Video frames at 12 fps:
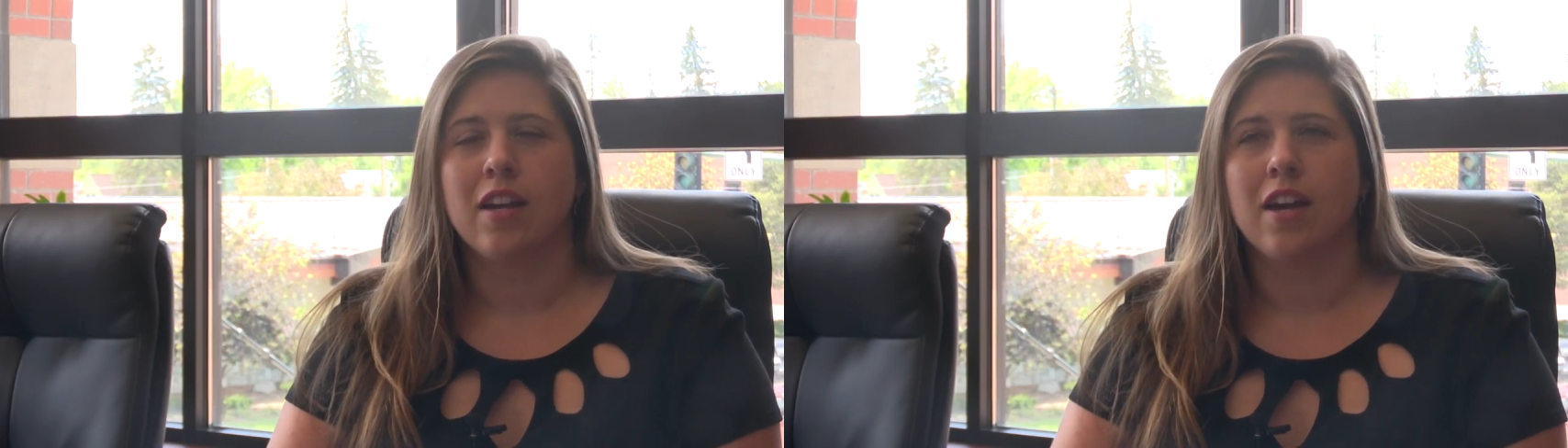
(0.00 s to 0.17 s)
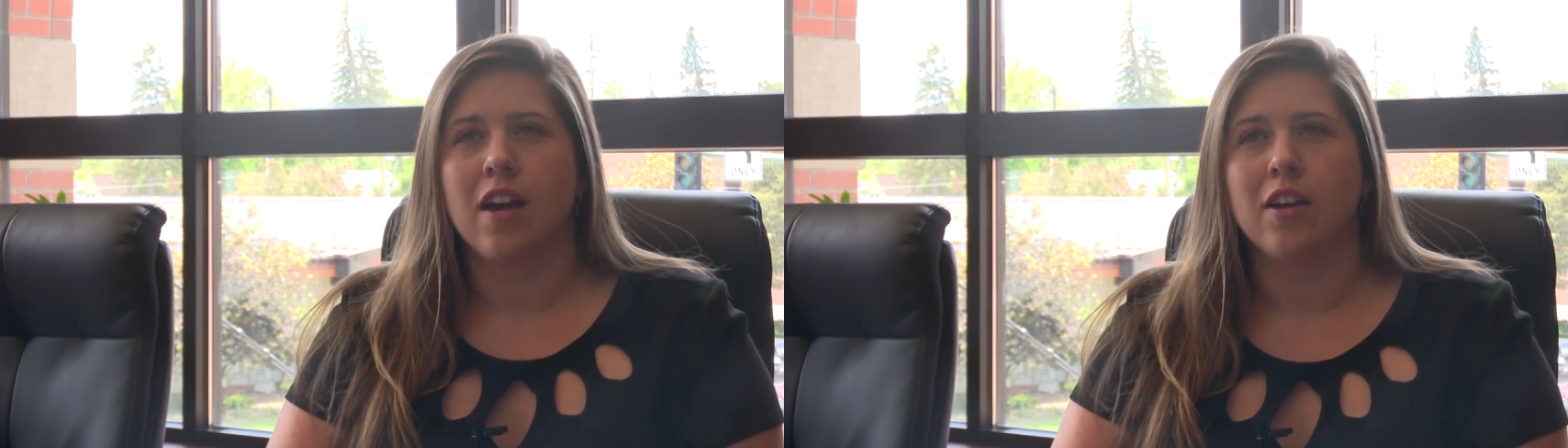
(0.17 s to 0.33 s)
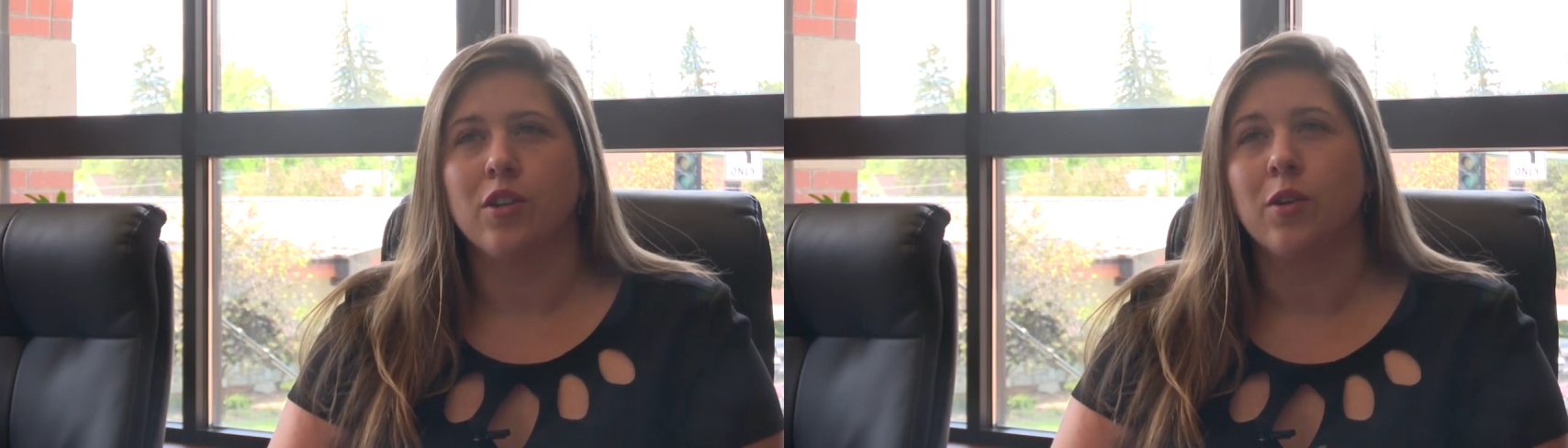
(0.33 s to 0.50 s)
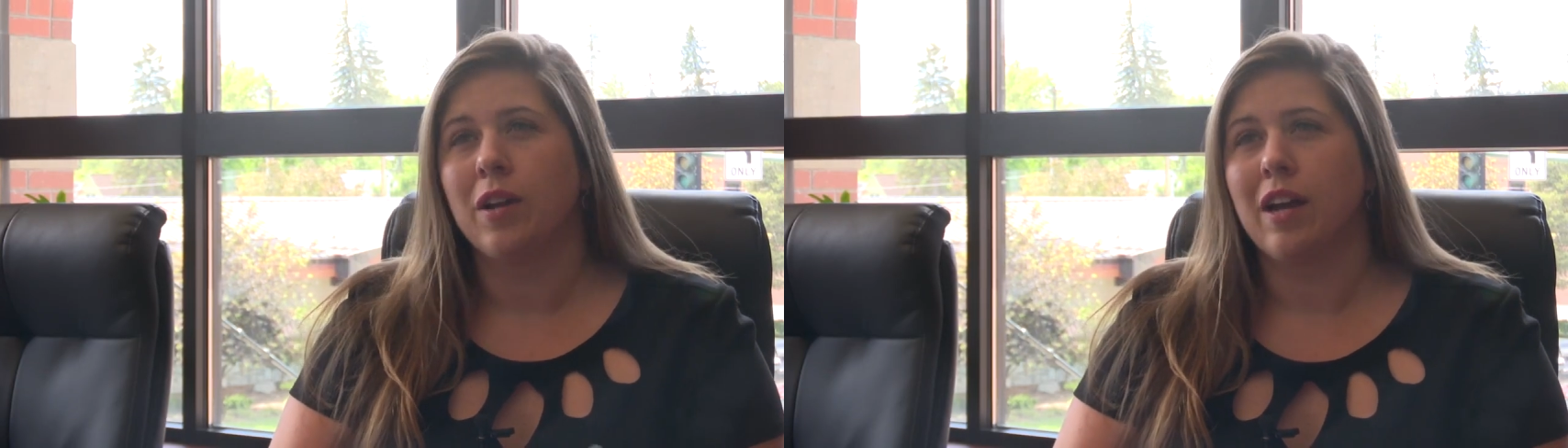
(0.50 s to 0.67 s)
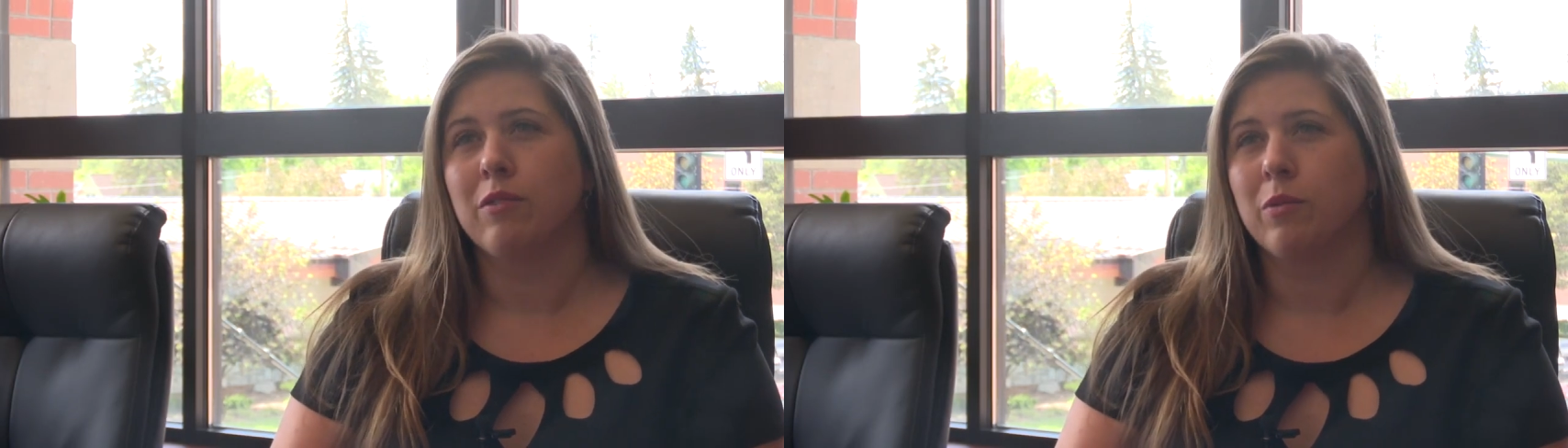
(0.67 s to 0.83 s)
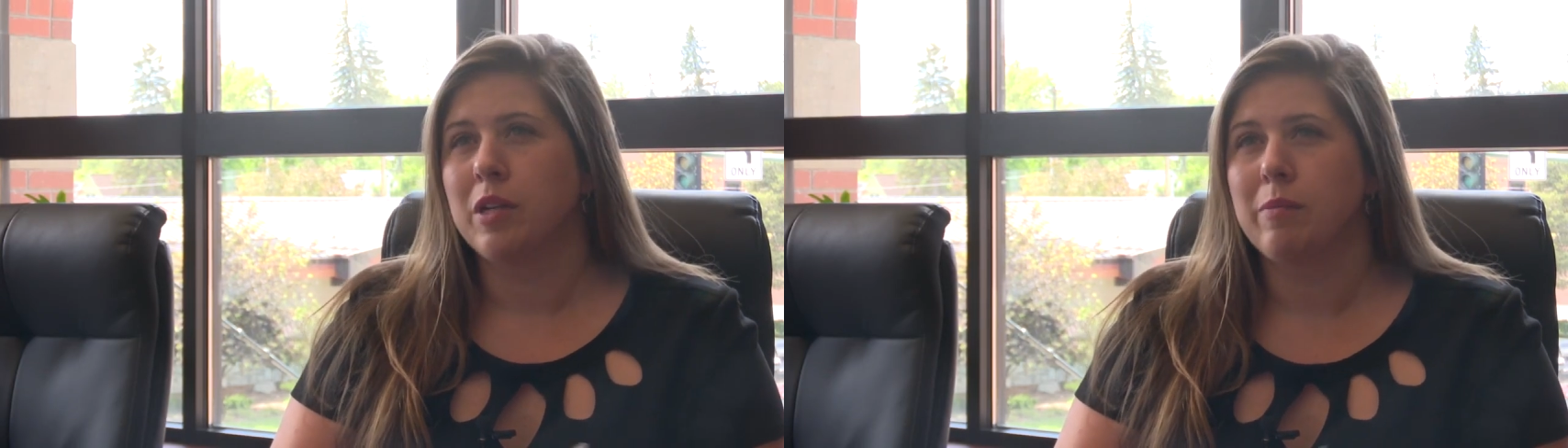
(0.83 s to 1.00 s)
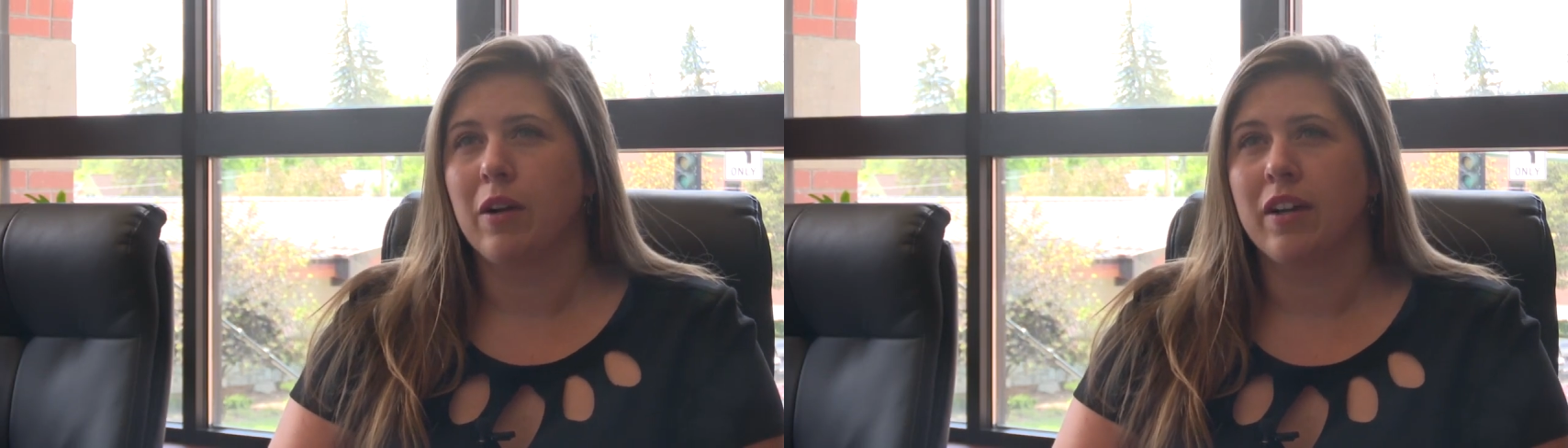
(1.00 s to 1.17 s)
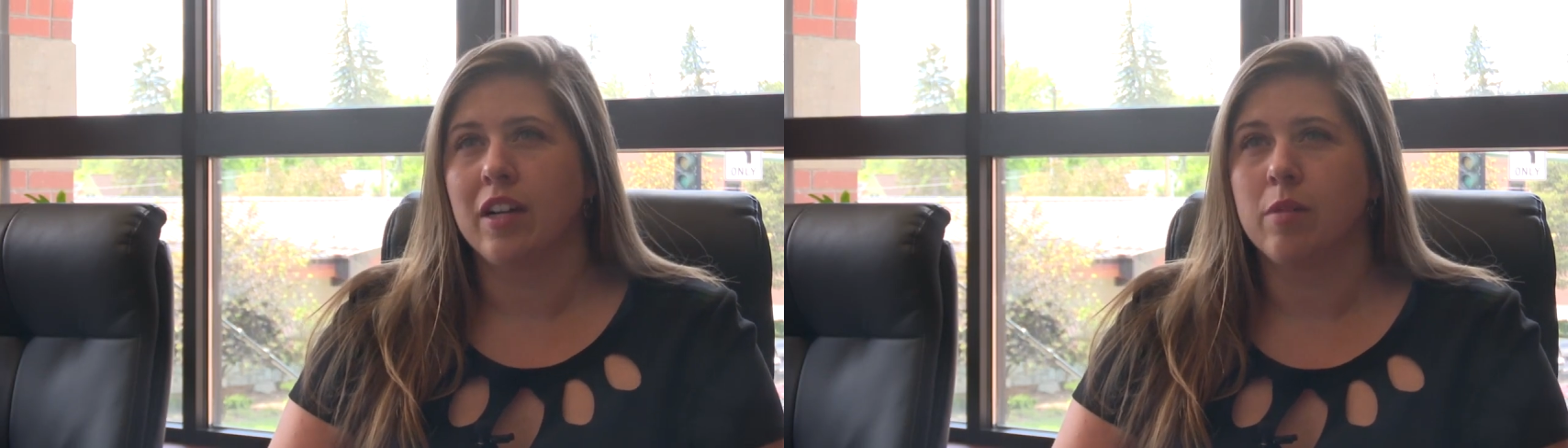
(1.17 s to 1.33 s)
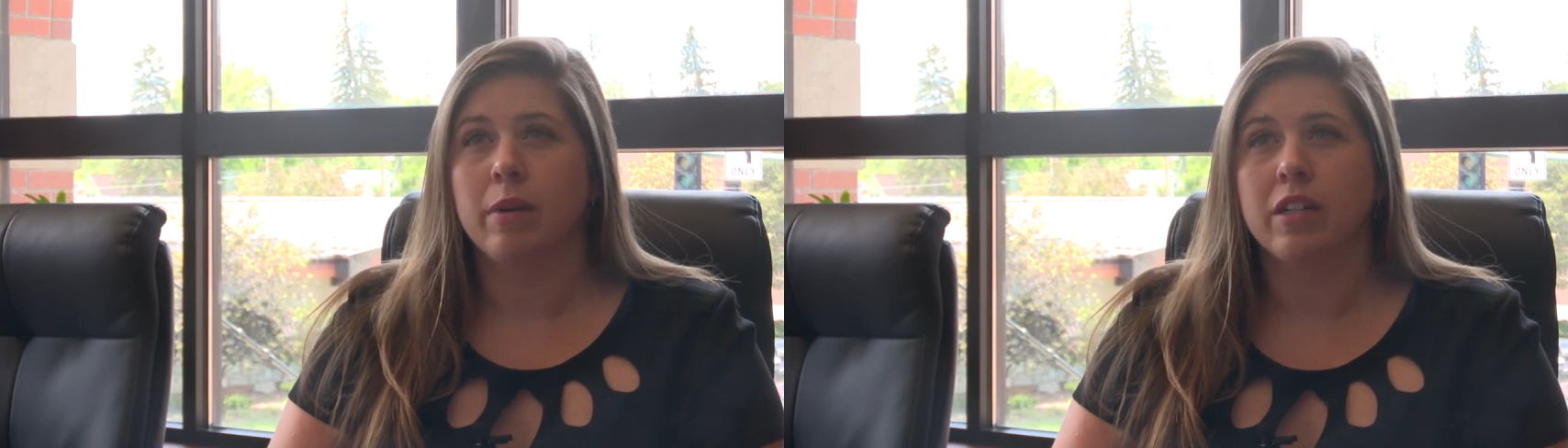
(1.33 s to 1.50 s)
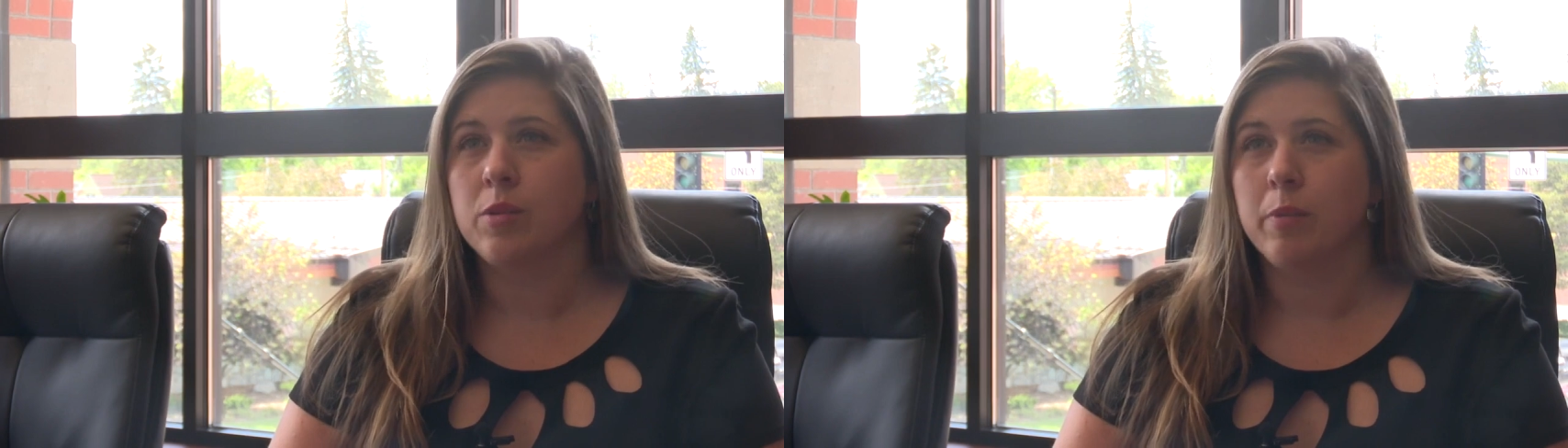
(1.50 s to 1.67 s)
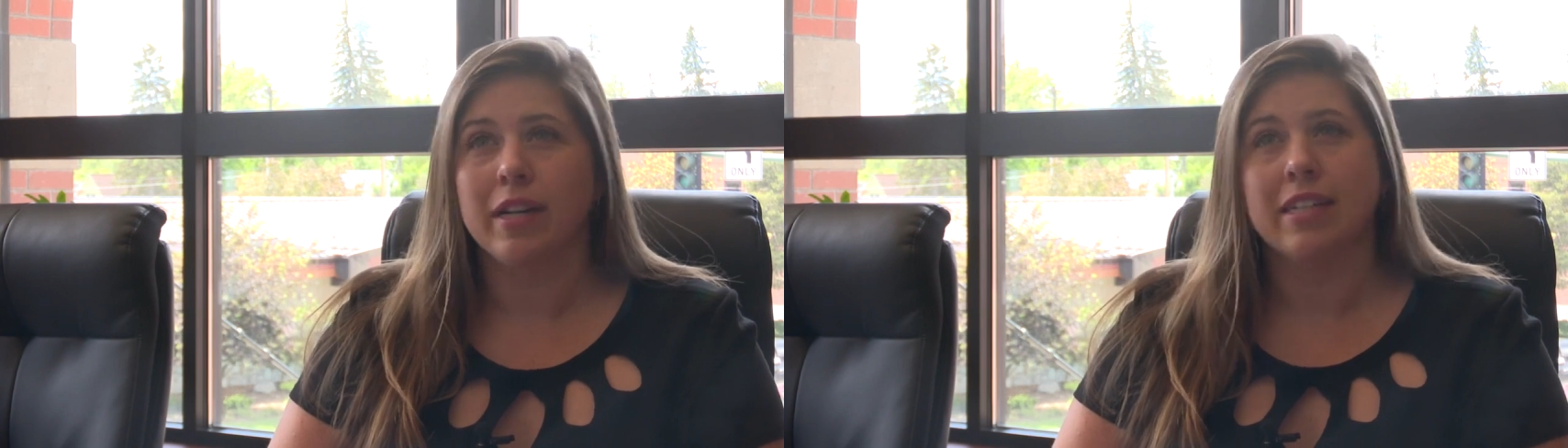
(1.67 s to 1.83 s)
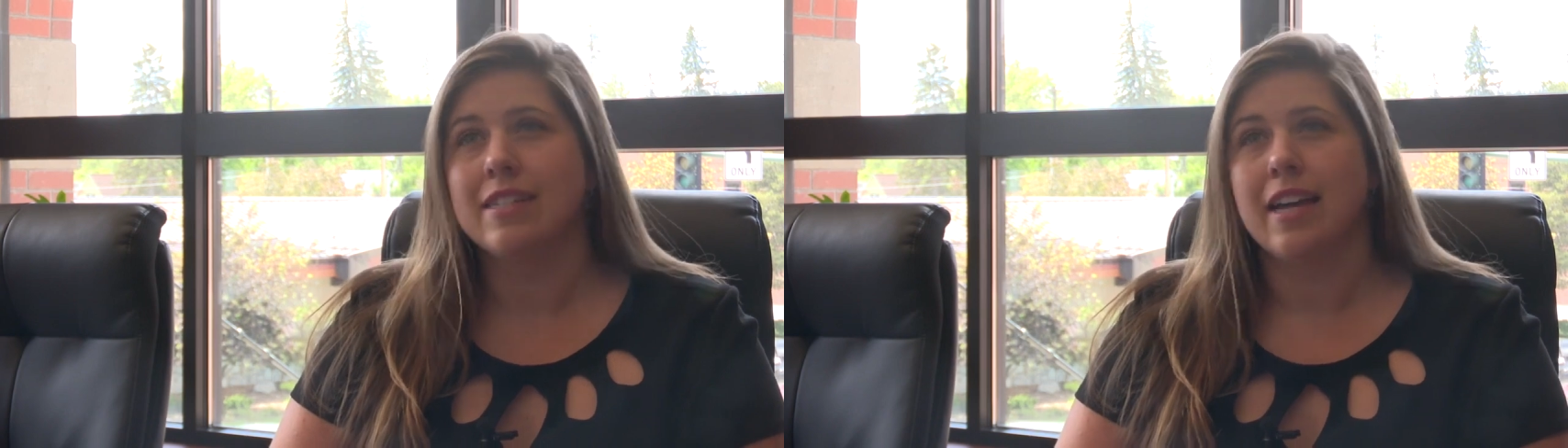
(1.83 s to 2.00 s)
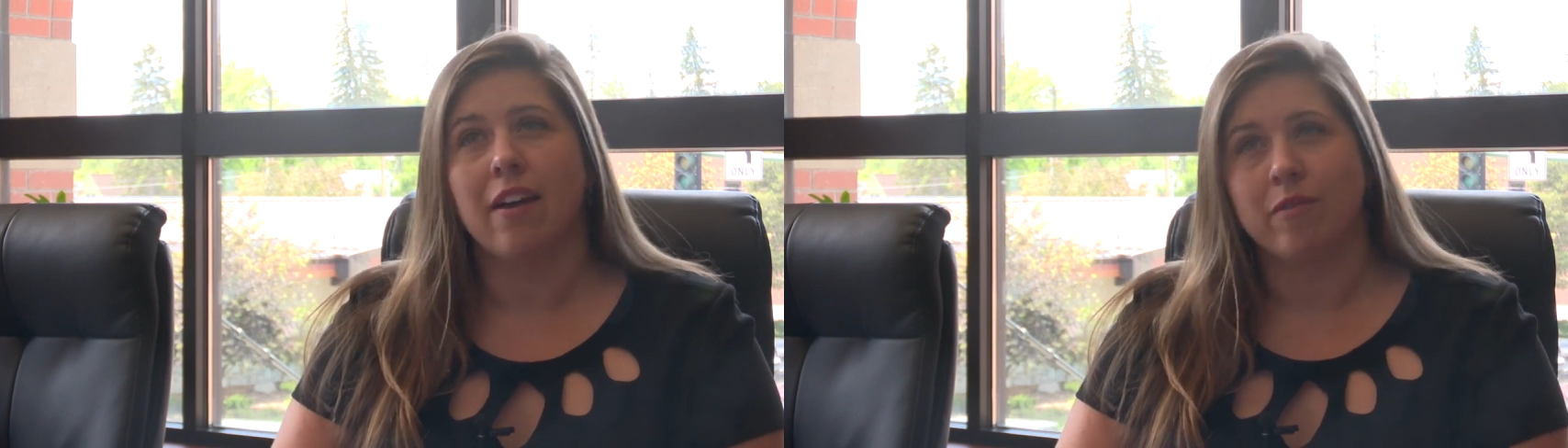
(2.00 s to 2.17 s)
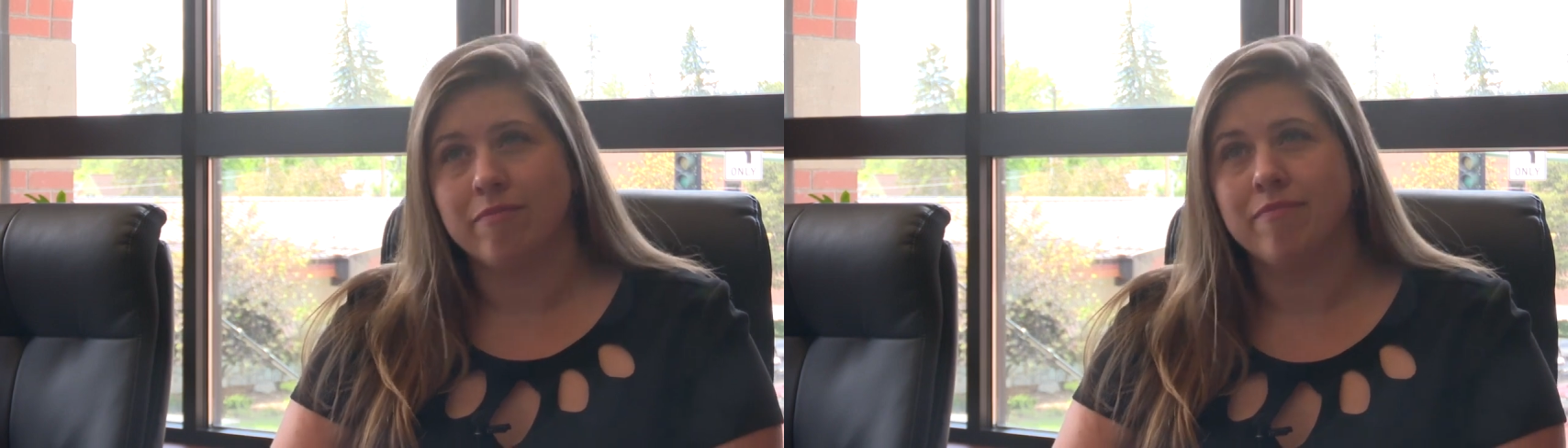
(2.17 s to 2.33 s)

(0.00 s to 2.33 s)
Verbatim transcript: uh, you don't have to worry about carrying bear spray in town.